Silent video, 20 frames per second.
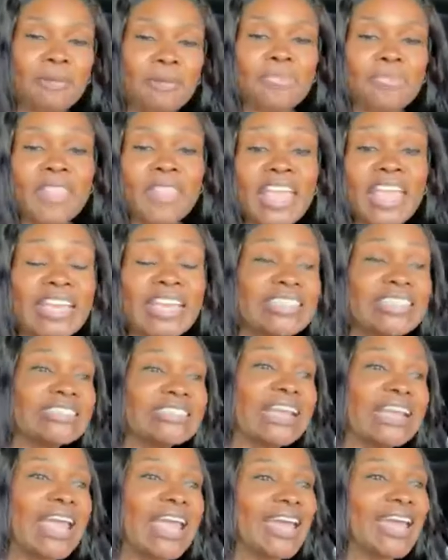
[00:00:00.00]
he
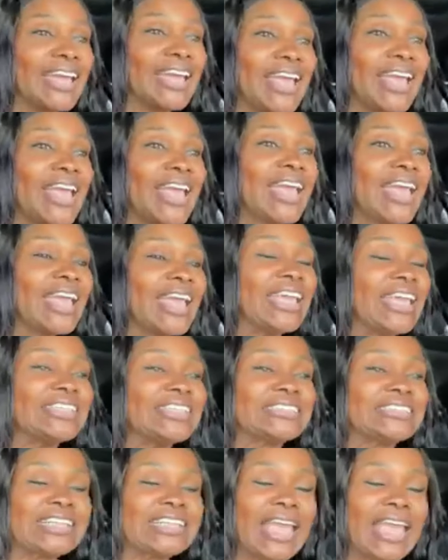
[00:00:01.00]

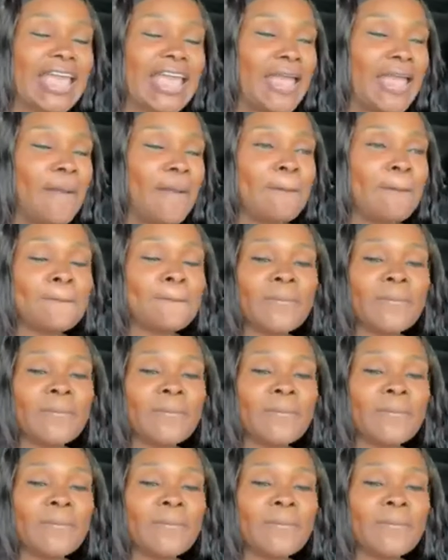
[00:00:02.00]
said